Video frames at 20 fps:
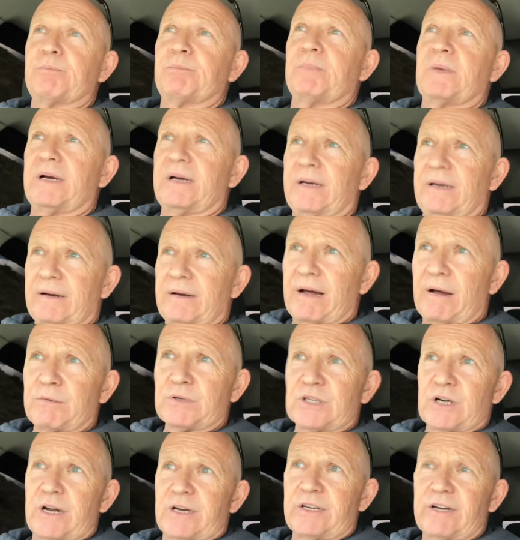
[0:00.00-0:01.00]
I
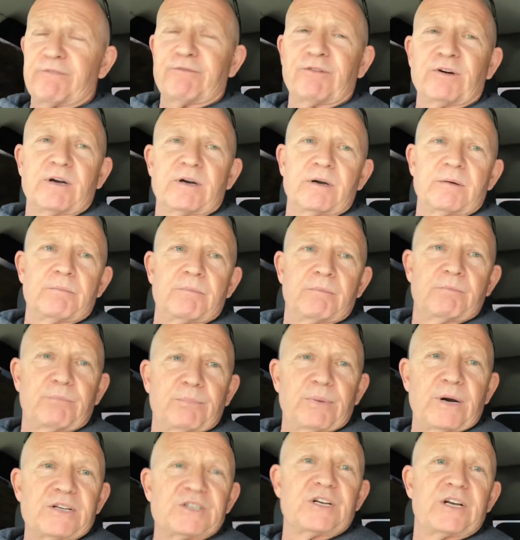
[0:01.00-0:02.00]
was on different
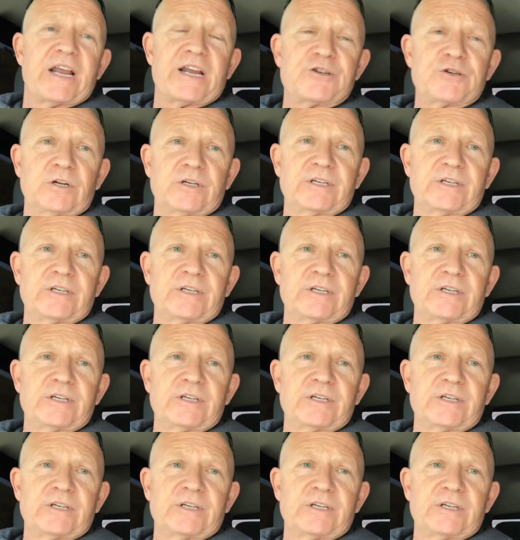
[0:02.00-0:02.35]
presidential